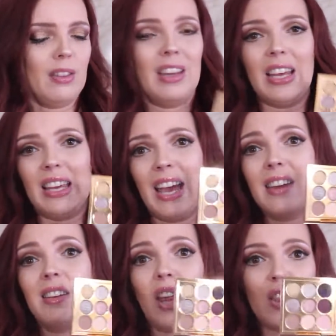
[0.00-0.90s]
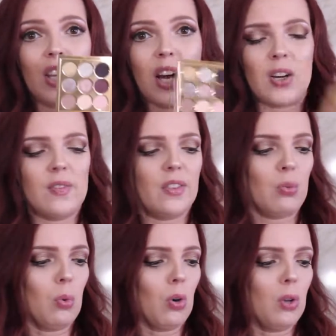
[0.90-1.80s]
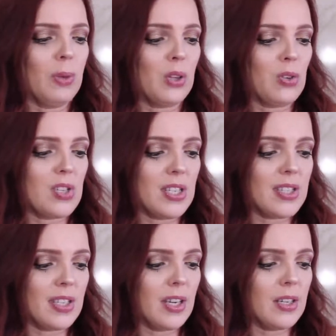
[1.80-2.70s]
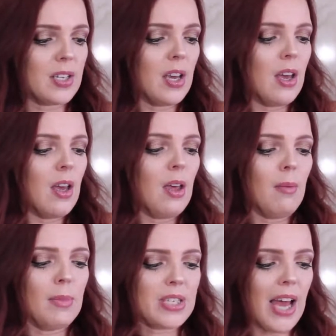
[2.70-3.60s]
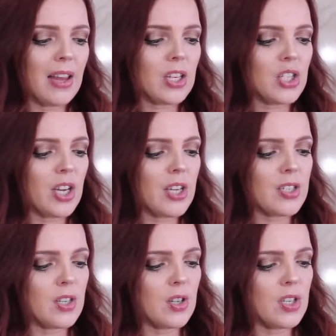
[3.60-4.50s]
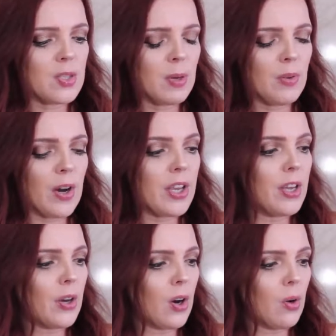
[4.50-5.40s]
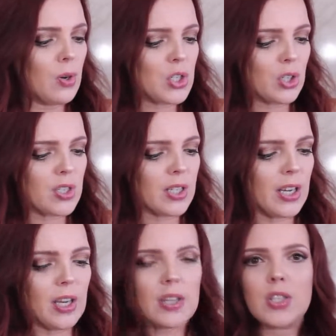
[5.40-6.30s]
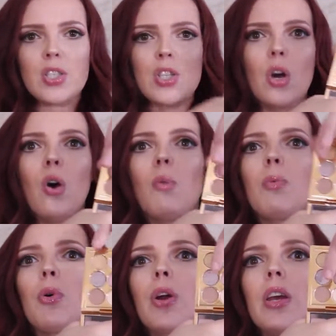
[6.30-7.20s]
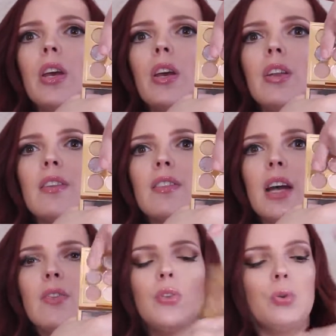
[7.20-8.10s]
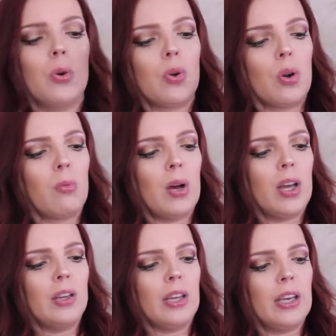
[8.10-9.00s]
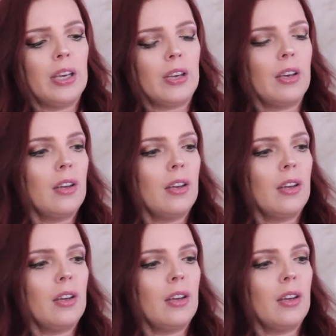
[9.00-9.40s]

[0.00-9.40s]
Again, nothing out of this world, but they're decent. Metallic shades, this one right here, which looks like so pretty, this kind of duochrome one, like,